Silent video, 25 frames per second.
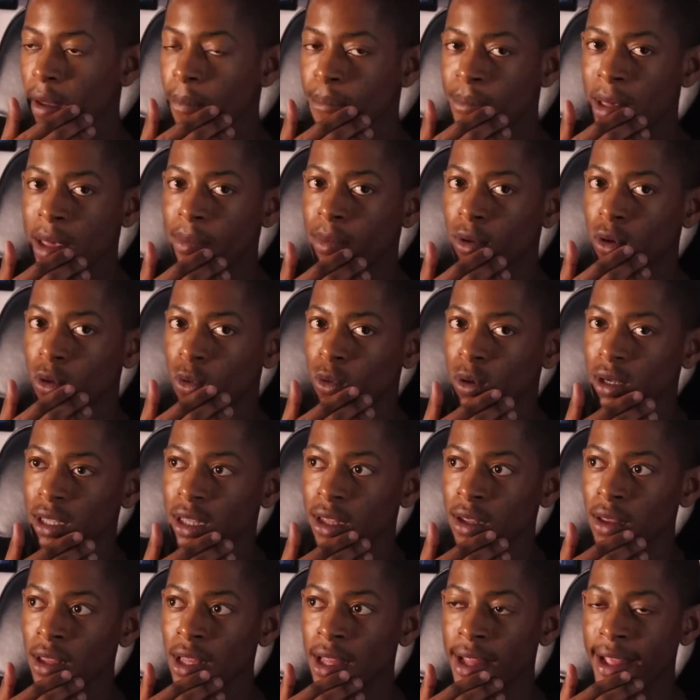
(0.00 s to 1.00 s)
people
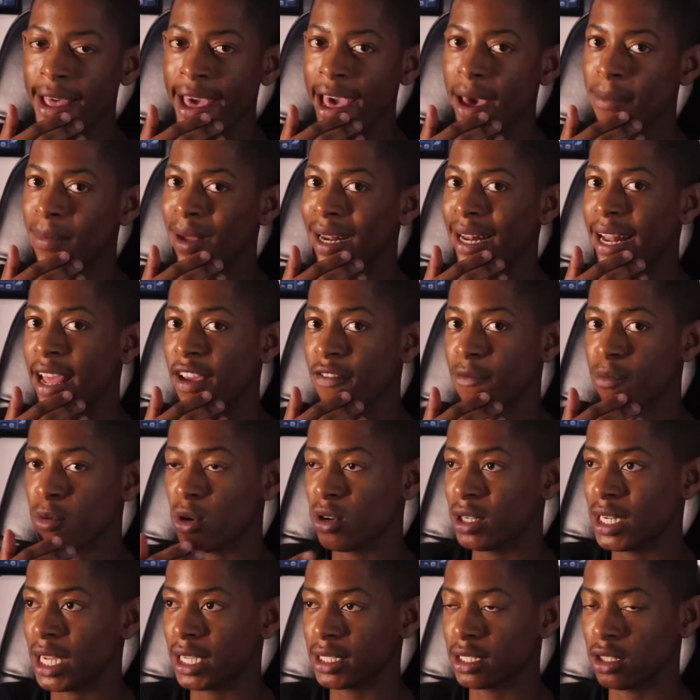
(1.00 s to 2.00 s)
with Herbalife
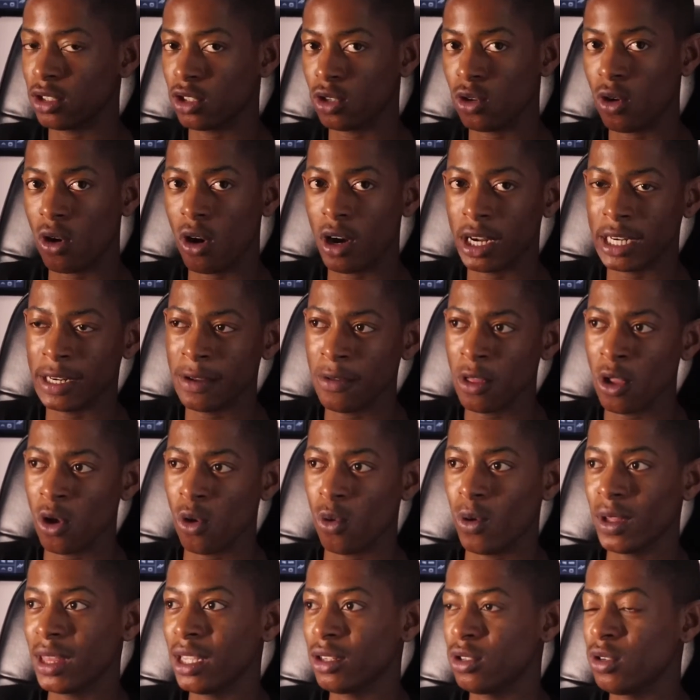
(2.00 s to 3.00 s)
products and so on,
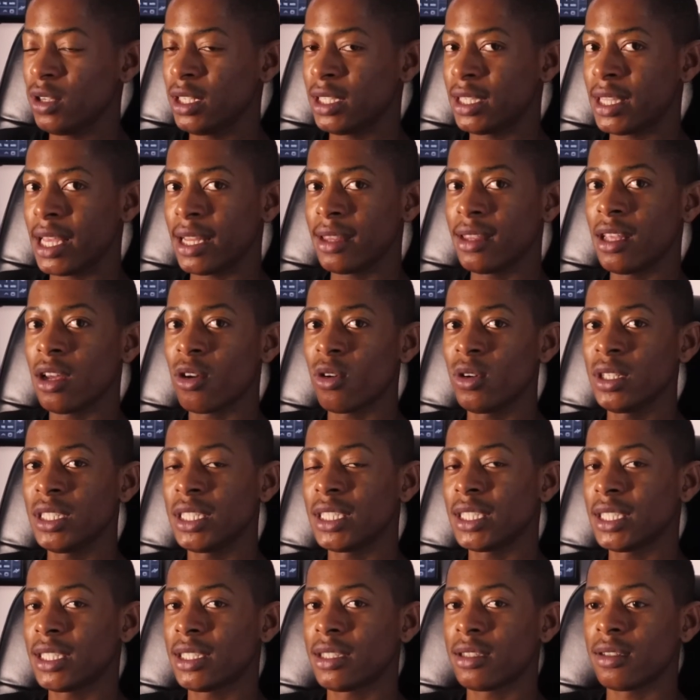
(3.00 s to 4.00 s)
what they do is that they don't
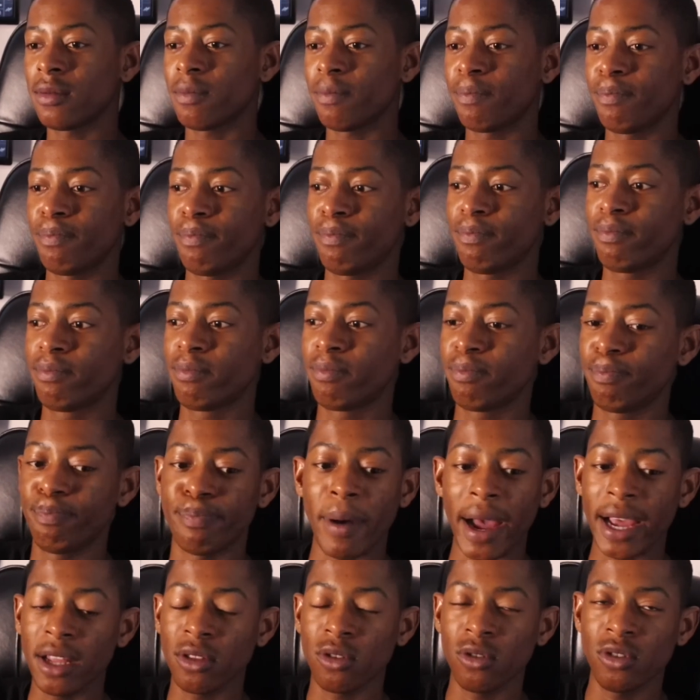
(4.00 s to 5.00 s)
just
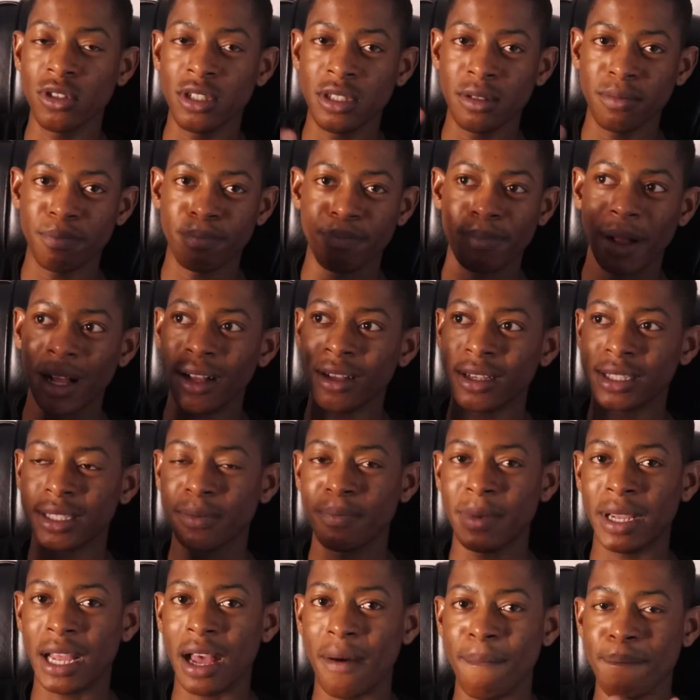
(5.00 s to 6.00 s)
buy those bulks,
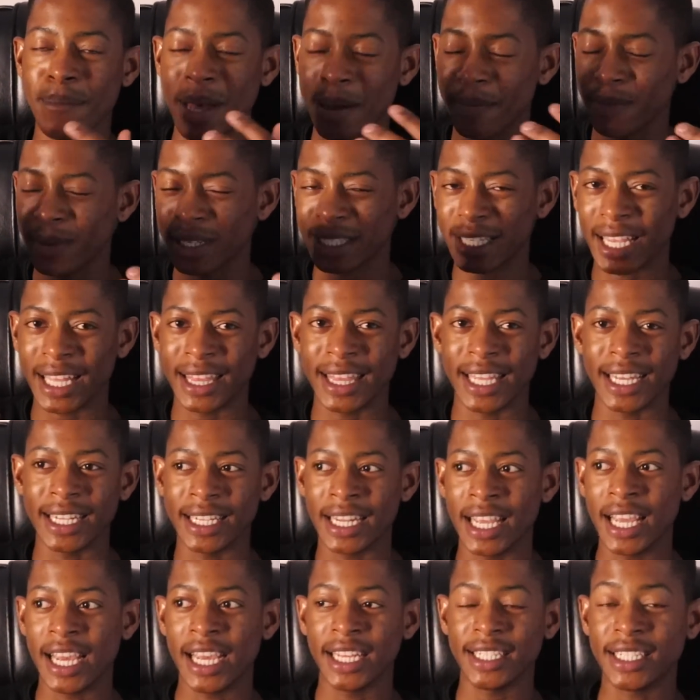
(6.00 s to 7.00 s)
become members, and
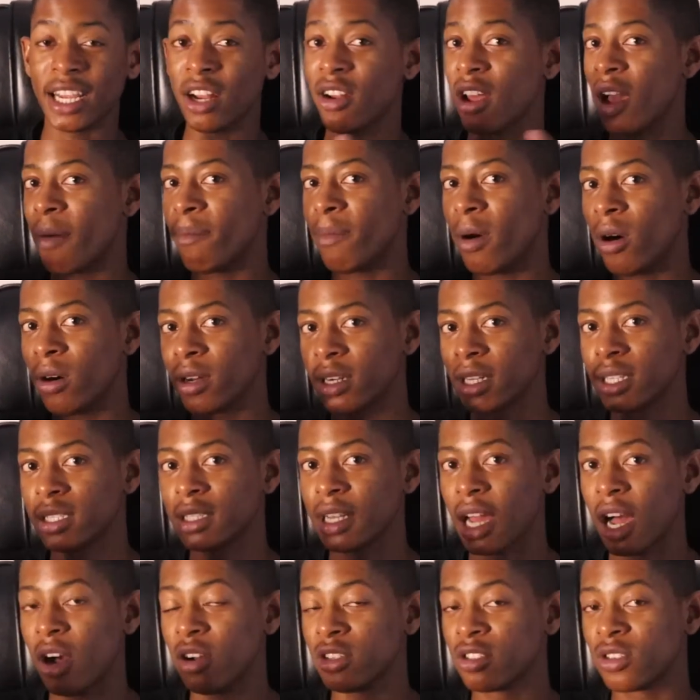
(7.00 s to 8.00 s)
then tell you about it,
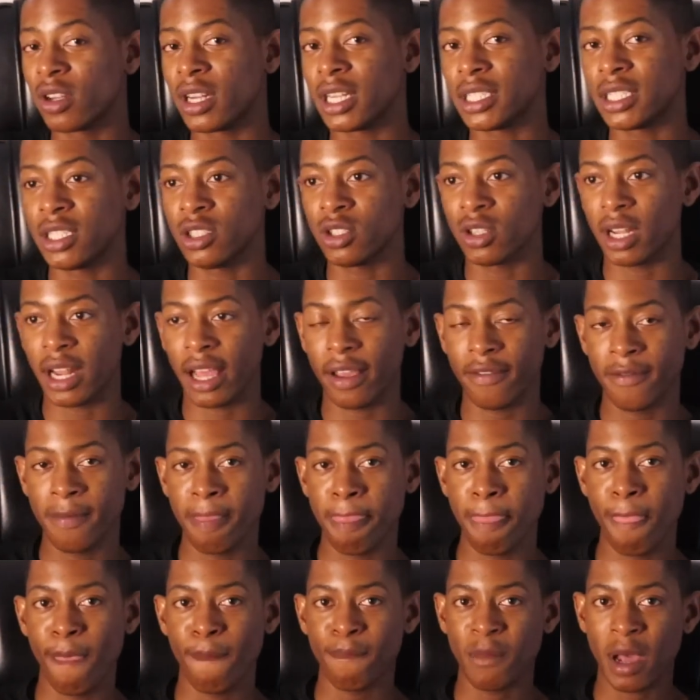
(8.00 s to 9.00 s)
how it's going to change your
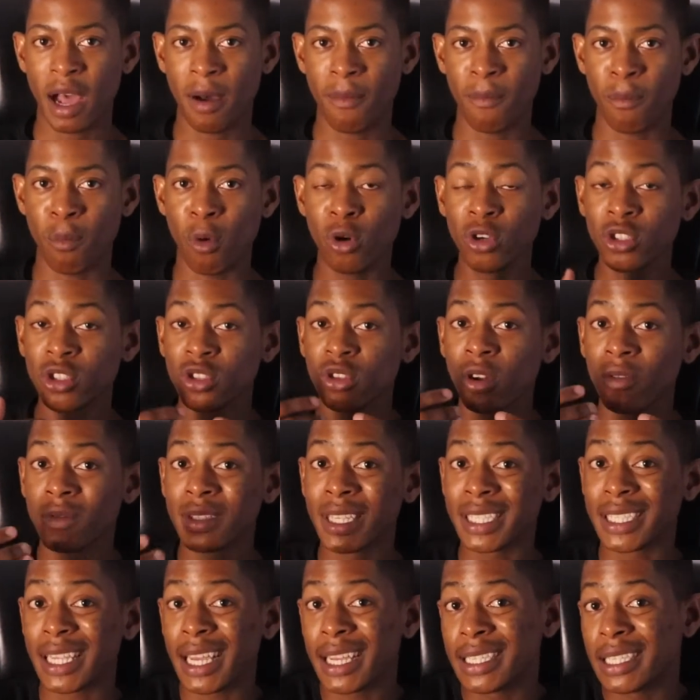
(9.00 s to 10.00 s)
life. Most of
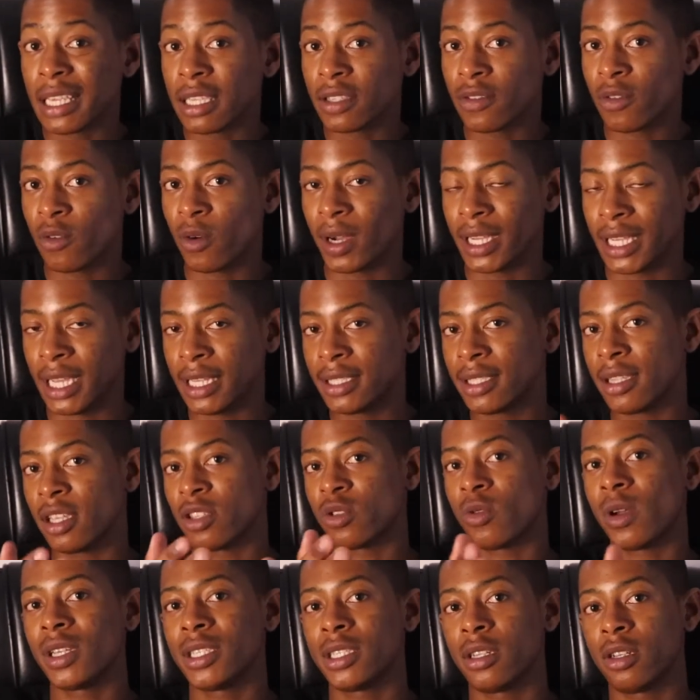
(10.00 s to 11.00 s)
the successful, yes,
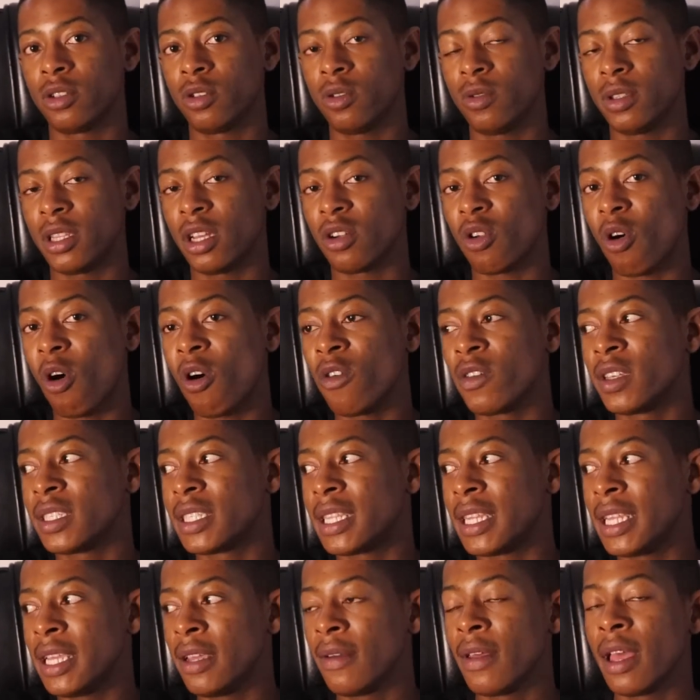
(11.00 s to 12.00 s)
there's ones that do that,
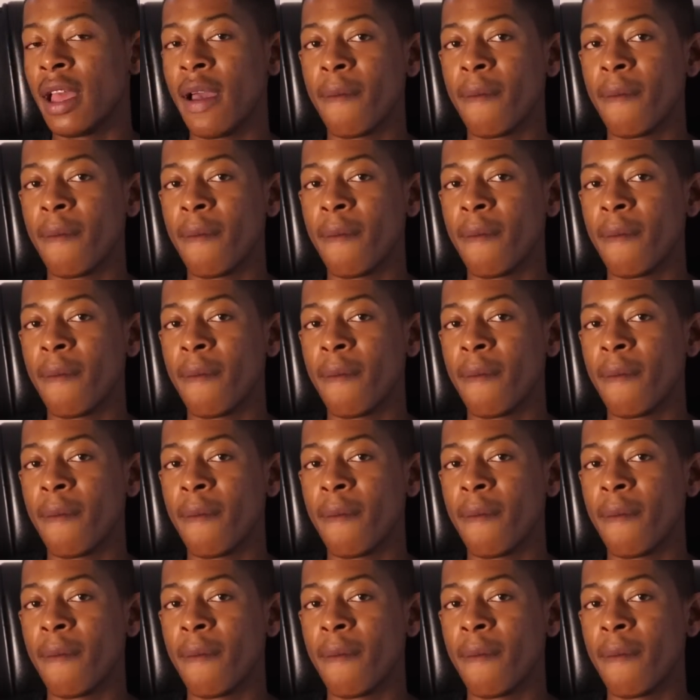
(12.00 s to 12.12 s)
obviously,